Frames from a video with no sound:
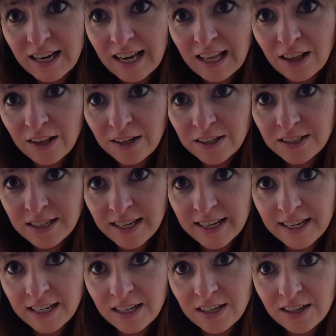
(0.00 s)
It looks
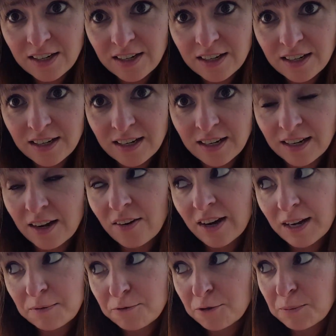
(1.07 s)
like, and now I
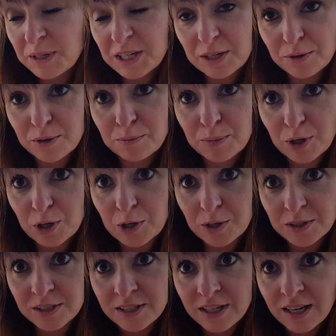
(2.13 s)
am familiar with
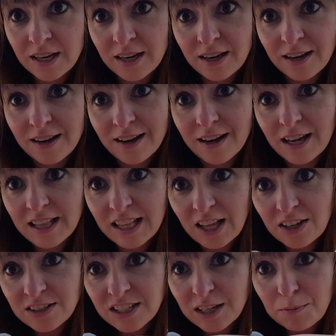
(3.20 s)
birds, that
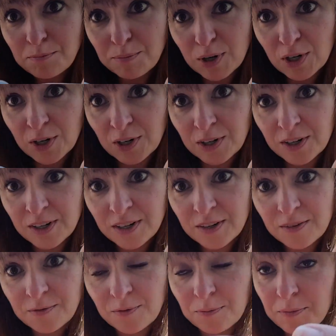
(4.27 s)
looks like a bird,
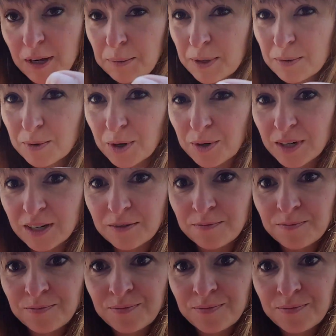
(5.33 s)
maybe a rodent,